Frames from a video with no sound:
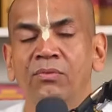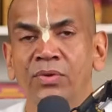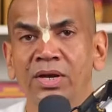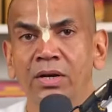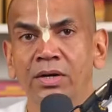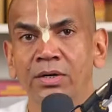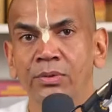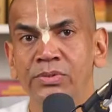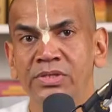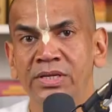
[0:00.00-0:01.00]
we learn
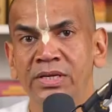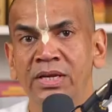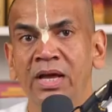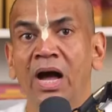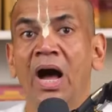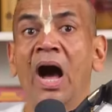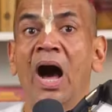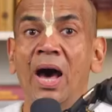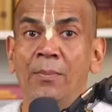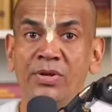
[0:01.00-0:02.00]
to see
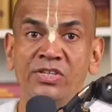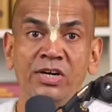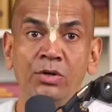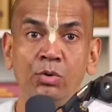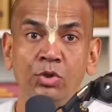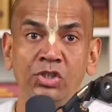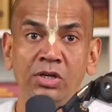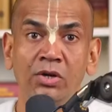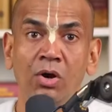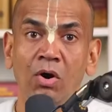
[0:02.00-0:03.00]
our present
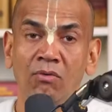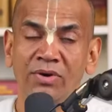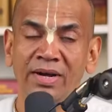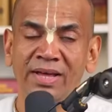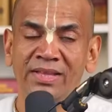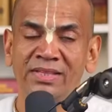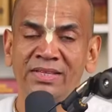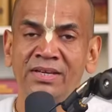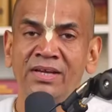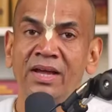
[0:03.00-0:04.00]
notion of death
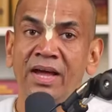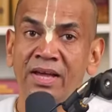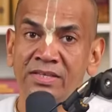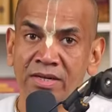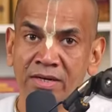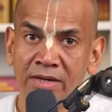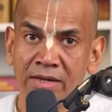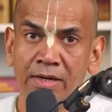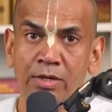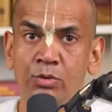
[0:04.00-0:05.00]
as an
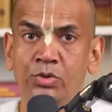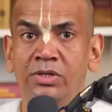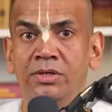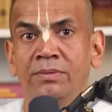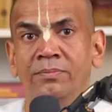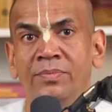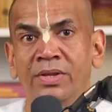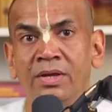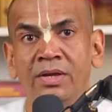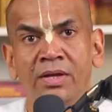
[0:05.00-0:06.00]
illusion.
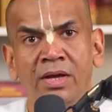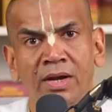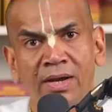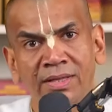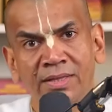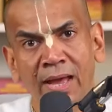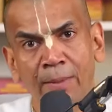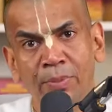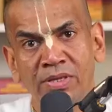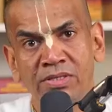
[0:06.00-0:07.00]
Death
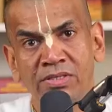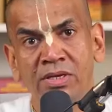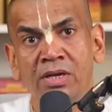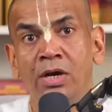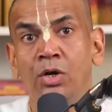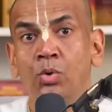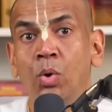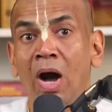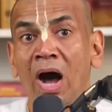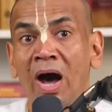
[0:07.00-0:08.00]
happens
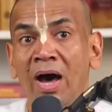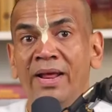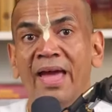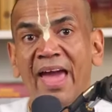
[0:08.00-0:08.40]
to our